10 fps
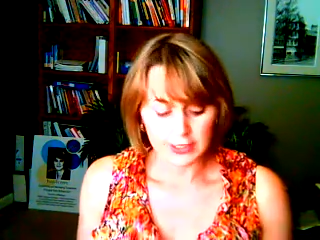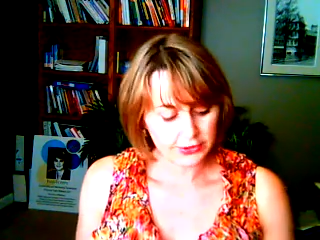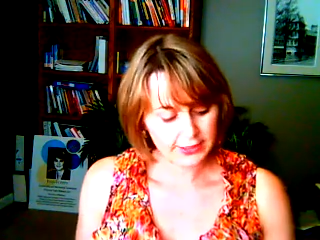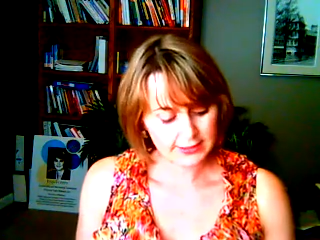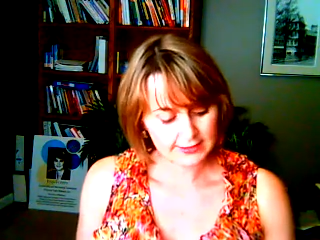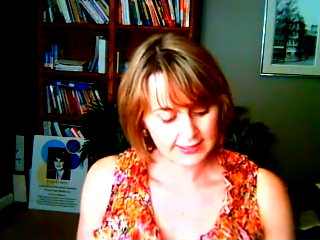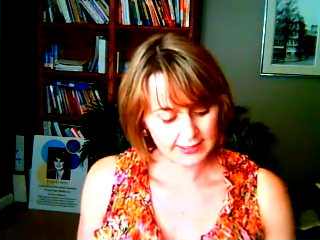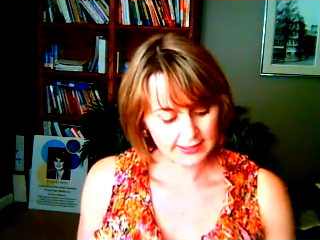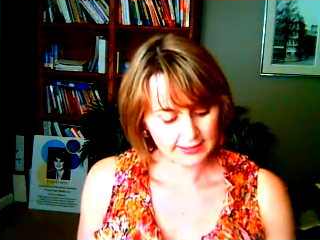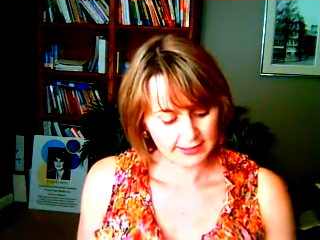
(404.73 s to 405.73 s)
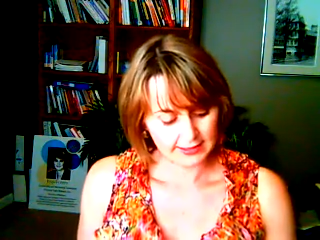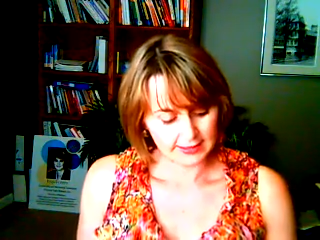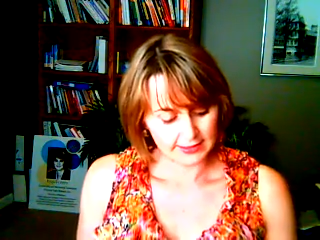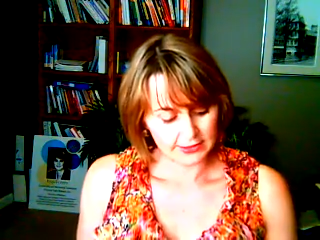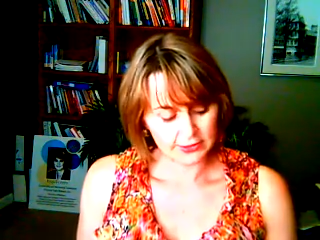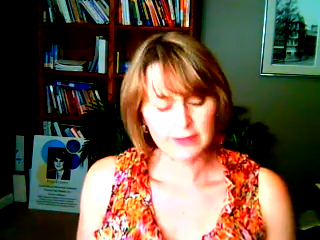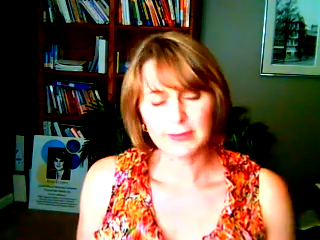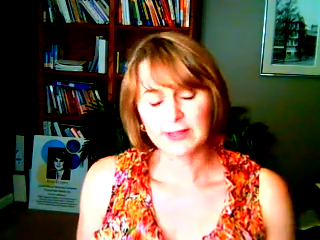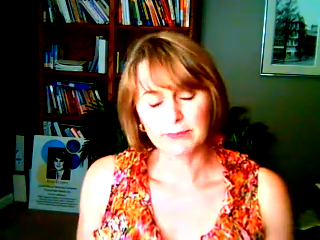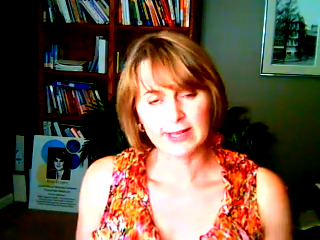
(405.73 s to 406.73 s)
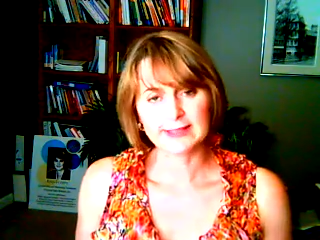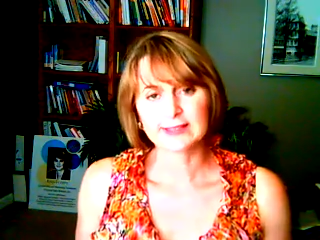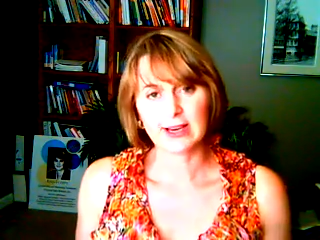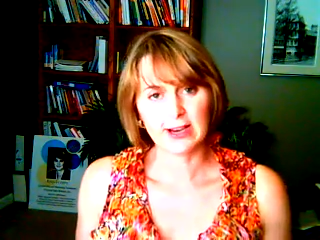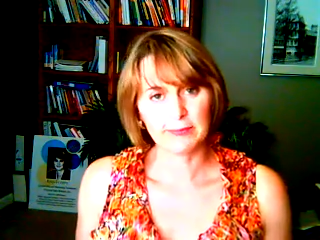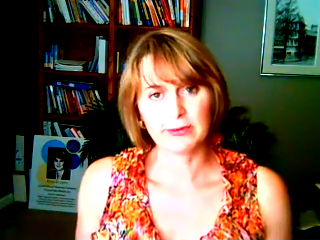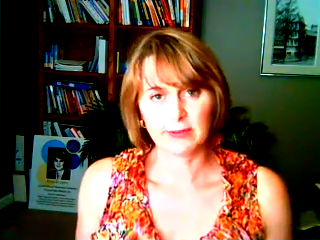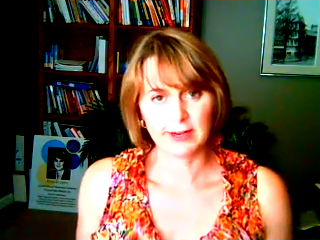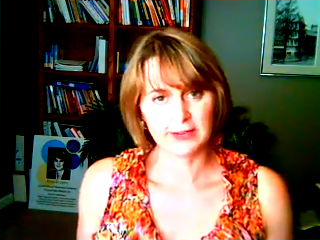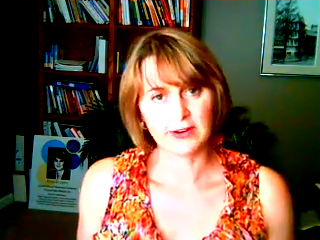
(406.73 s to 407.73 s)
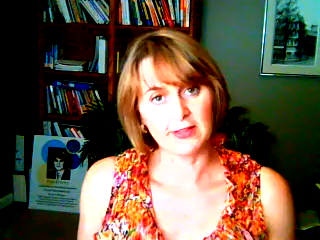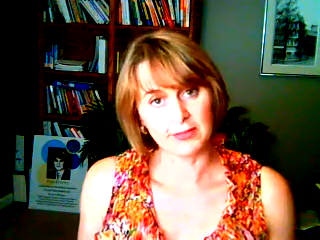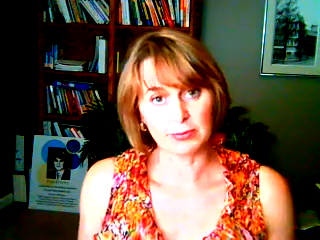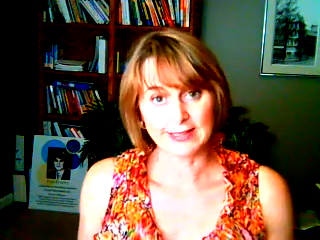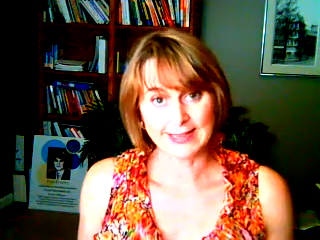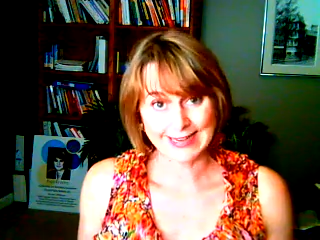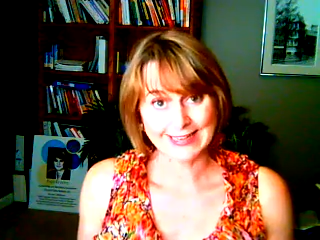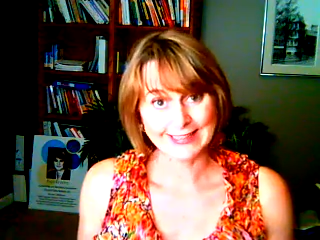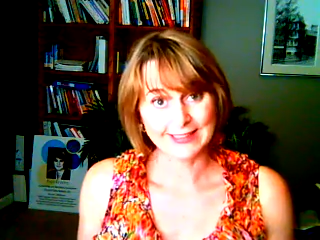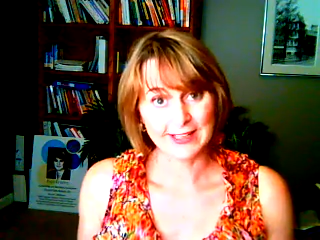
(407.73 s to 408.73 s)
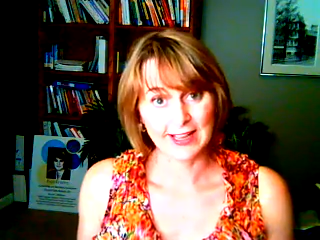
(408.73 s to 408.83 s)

You can be the best copywriter on the planet.